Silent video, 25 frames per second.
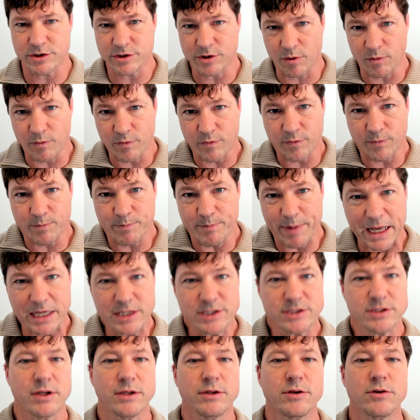So
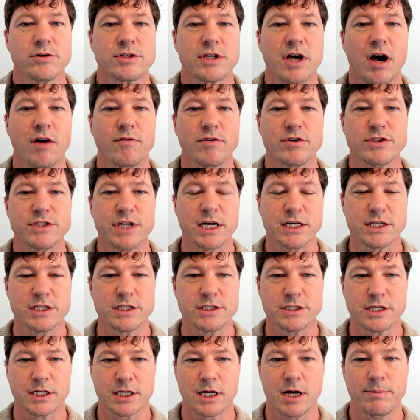based on those
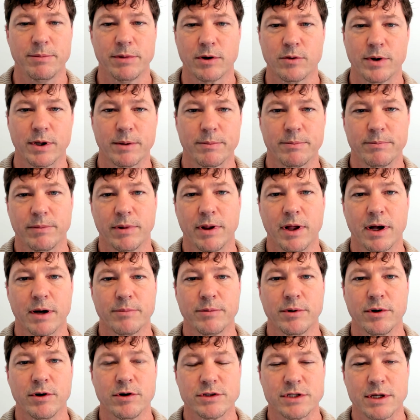conversations, a couple of quick blog
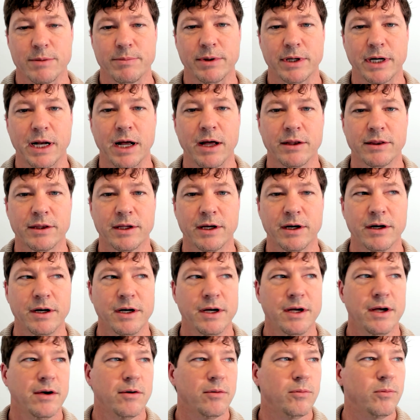posts I put out there,
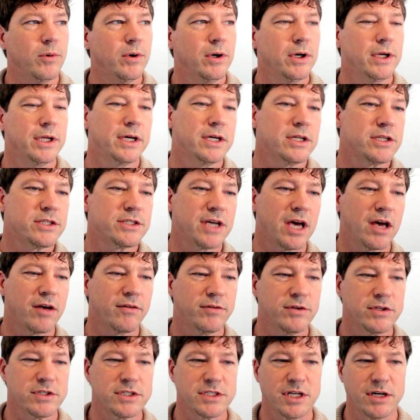really
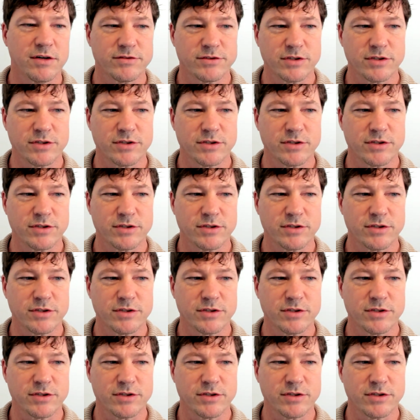insightful stuff.